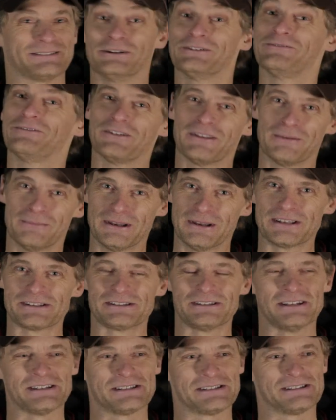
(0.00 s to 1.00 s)
good for the
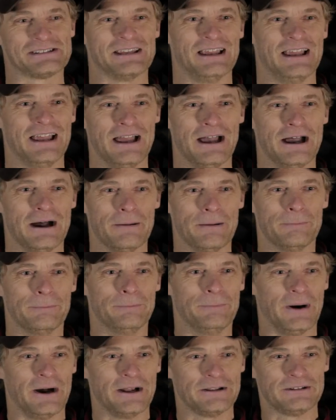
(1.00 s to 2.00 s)
business,
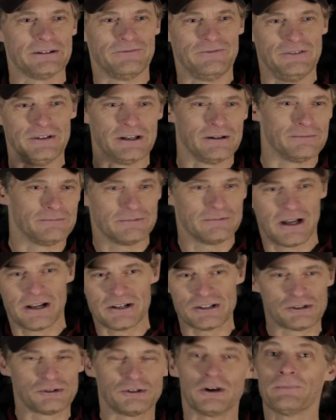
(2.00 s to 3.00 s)
but if you kind
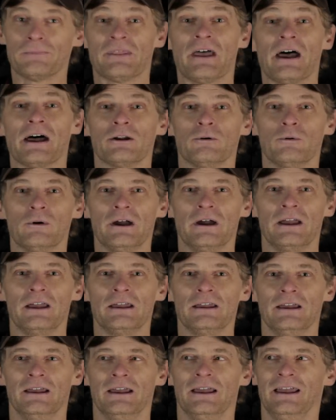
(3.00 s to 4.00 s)
of strip that
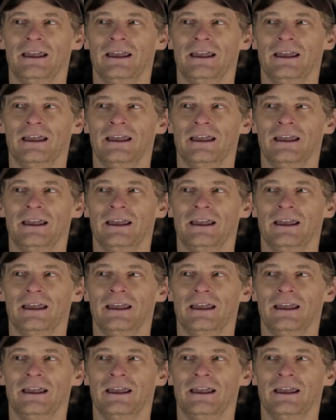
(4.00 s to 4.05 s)
away,